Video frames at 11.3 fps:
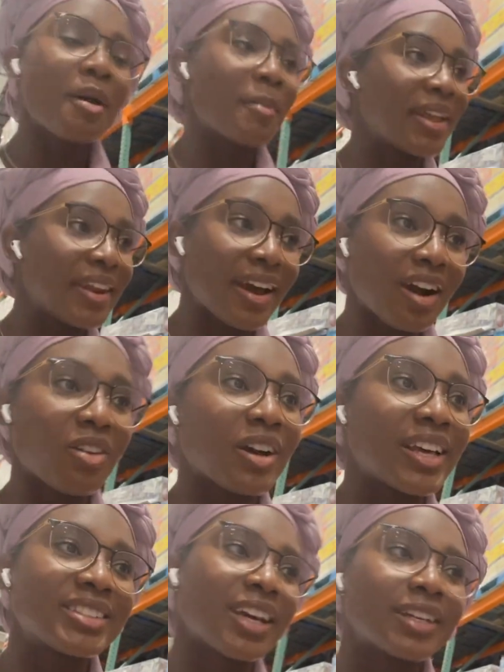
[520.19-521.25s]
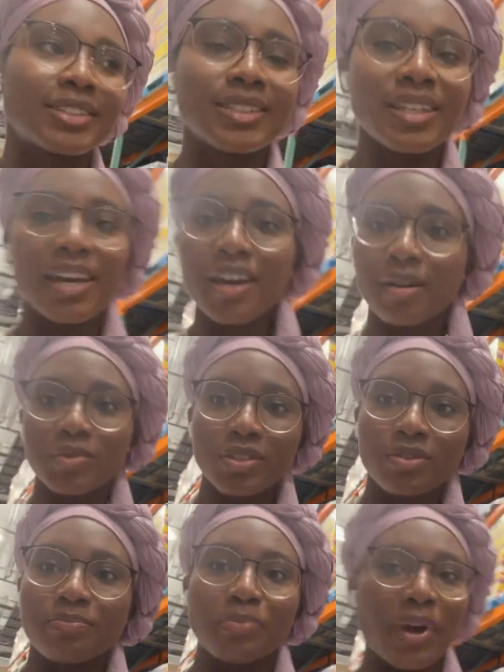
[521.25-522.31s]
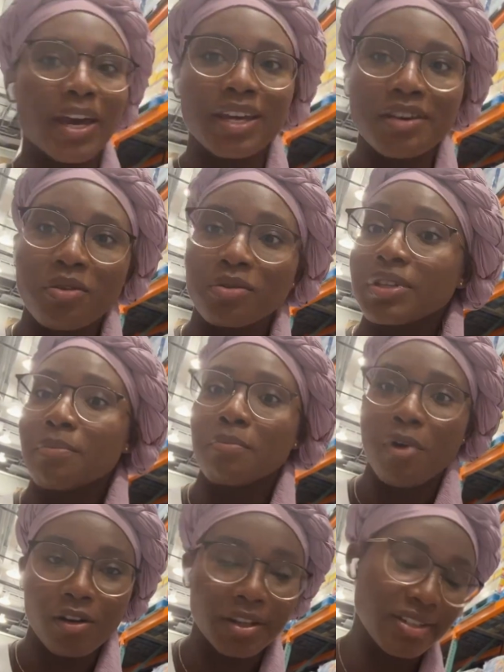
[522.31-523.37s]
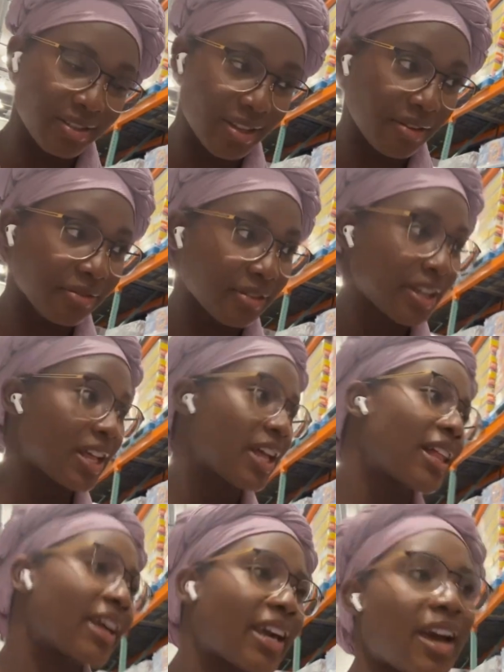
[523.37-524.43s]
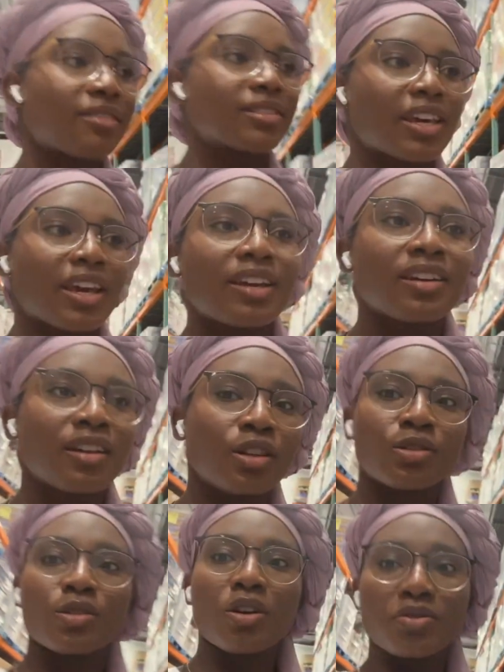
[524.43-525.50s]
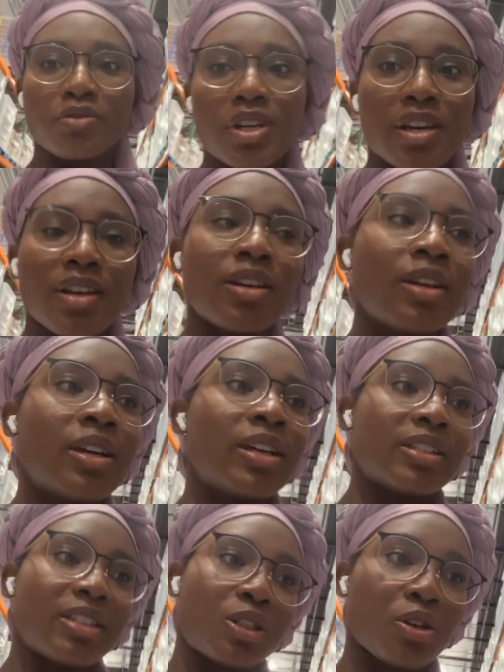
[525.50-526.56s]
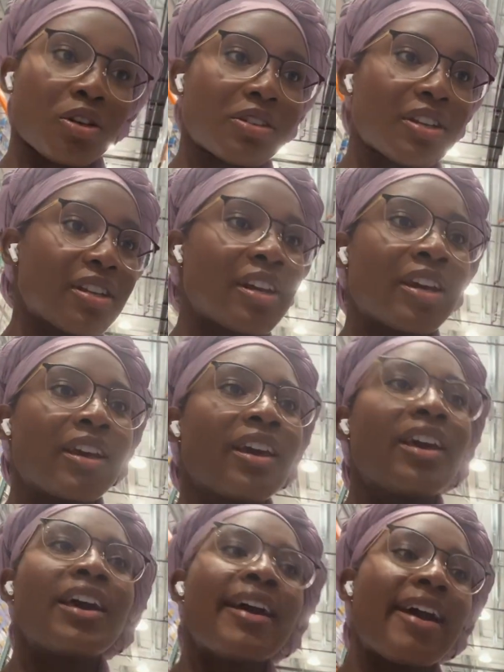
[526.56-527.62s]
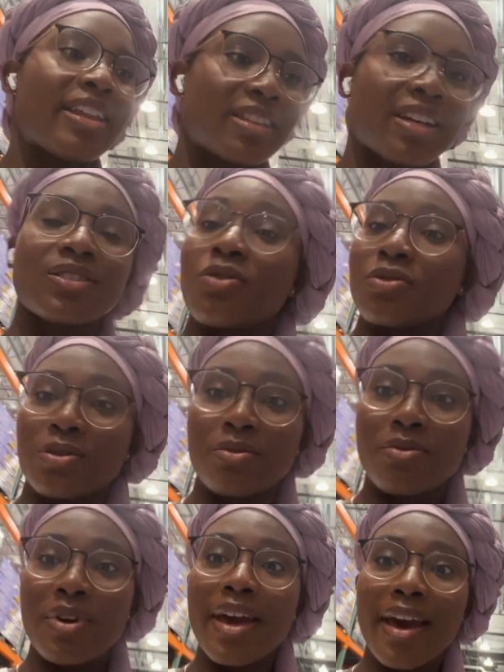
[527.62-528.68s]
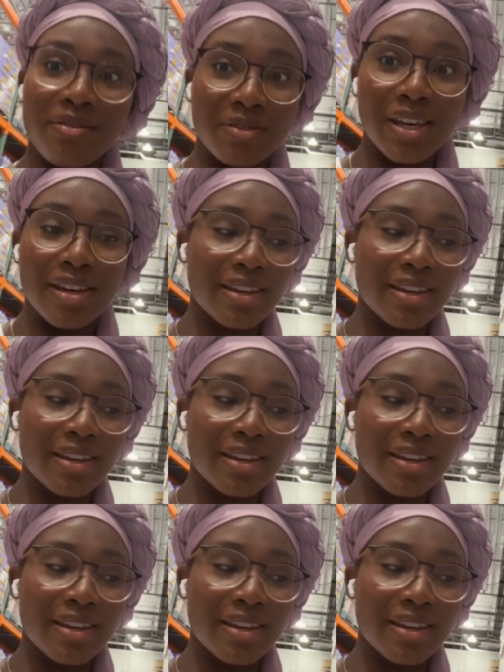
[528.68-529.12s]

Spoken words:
But now it's like today I'm just buying only bulky stuff. Like, I have to get laundry detergent and that's also heavy.